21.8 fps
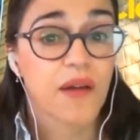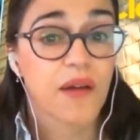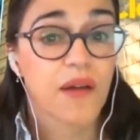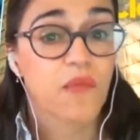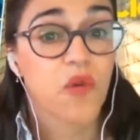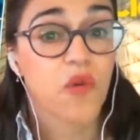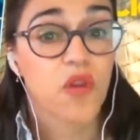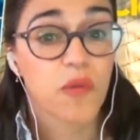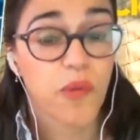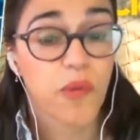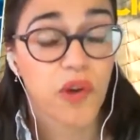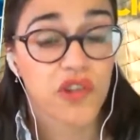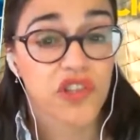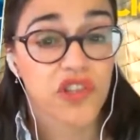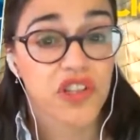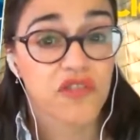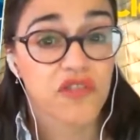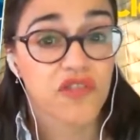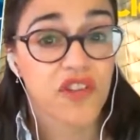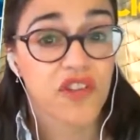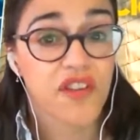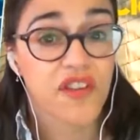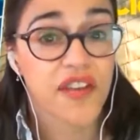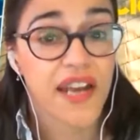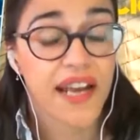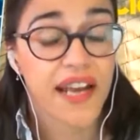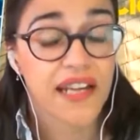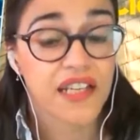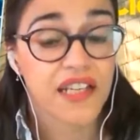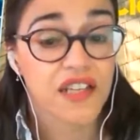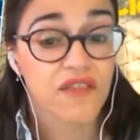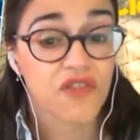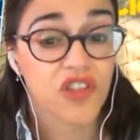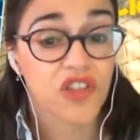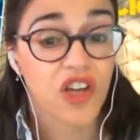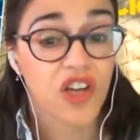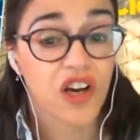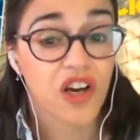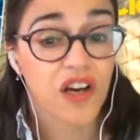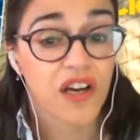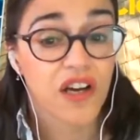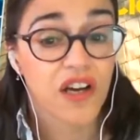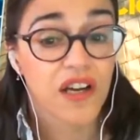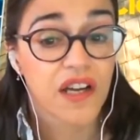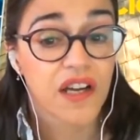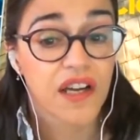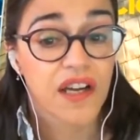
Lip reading: and what the positives and the negatives are.